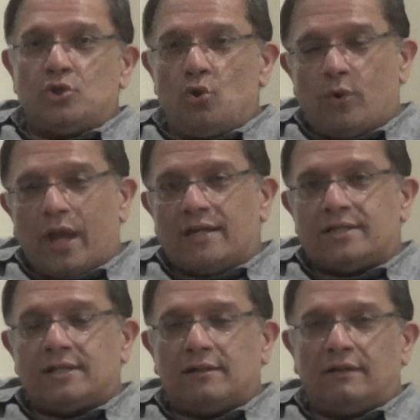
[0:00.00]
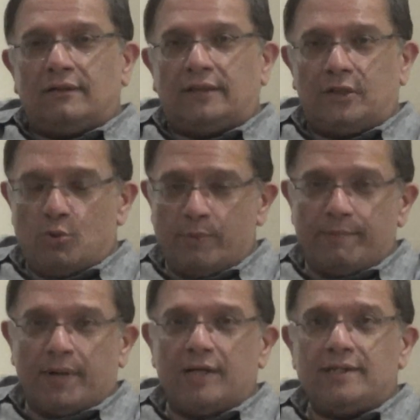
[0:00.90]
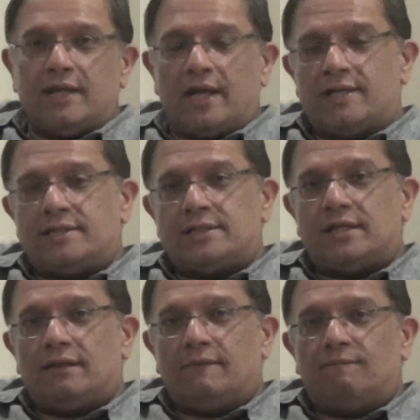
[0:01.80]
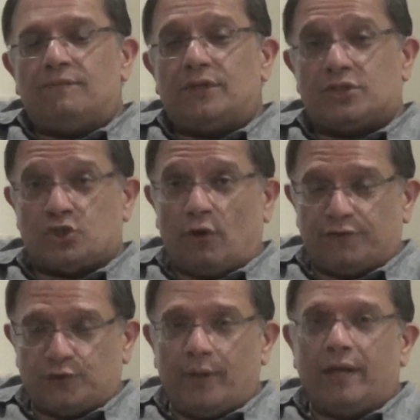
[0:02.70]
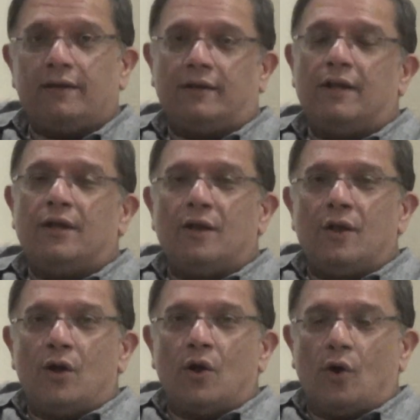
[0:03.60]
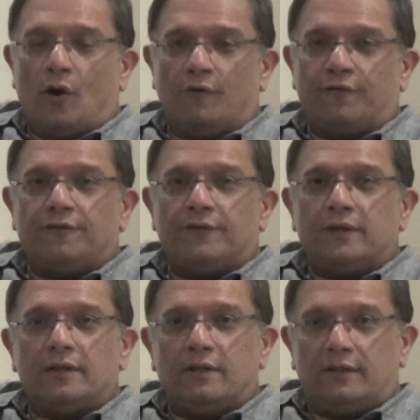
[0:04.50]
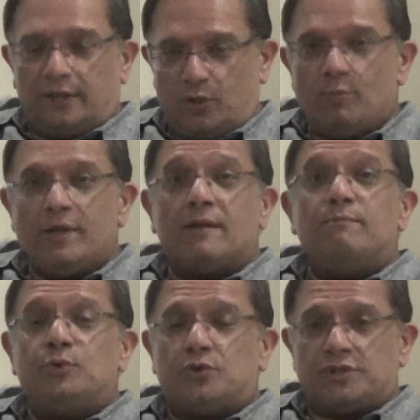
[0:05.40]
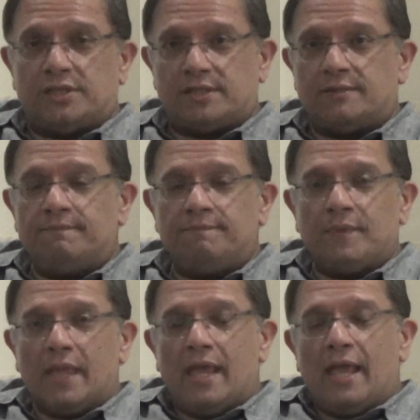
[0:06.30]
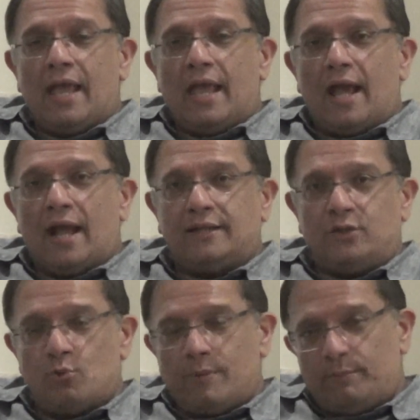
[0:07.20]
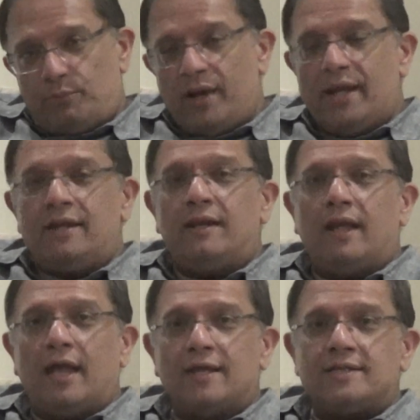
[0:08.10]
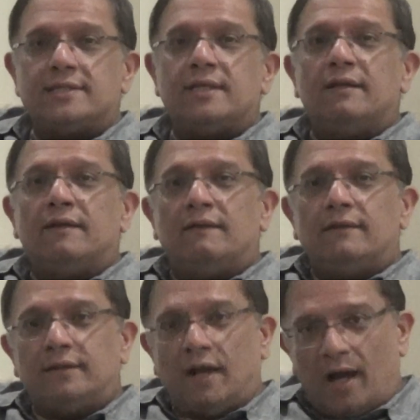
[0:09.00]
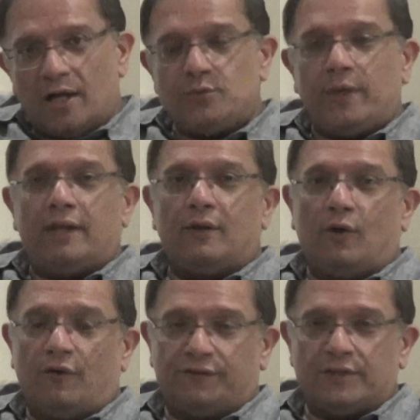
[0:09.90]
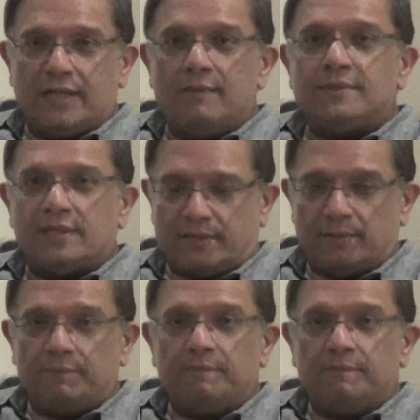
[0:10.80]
to look at the human mind as the software of the human computer system and the human brain as the hardware of the same system.